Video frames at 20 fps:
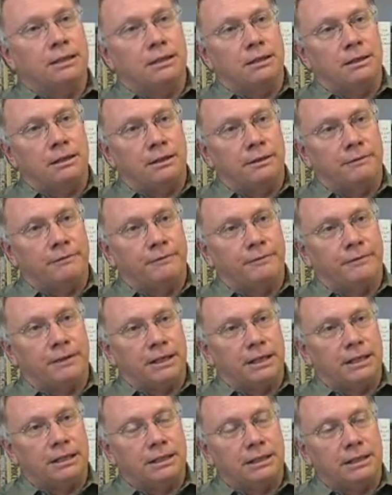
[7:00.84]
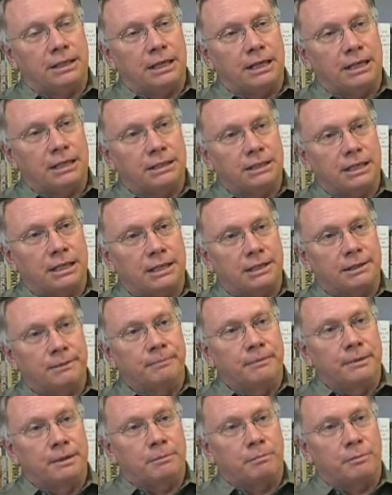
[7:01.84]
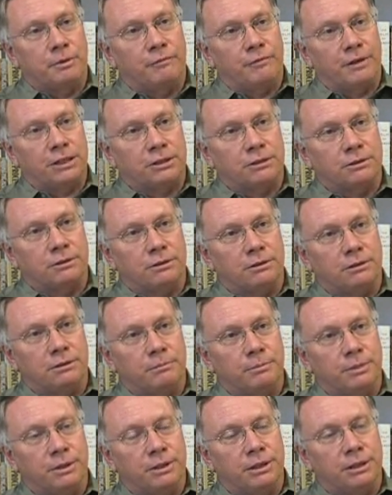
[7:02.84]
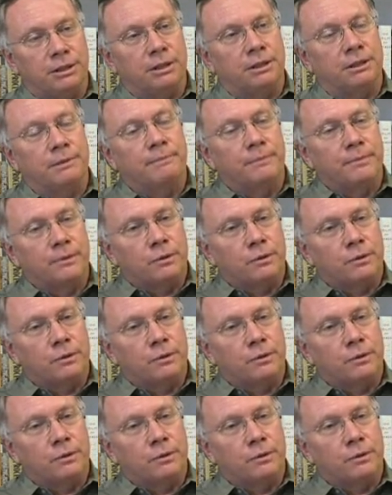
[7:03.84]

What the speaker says: a life as a professional burglar.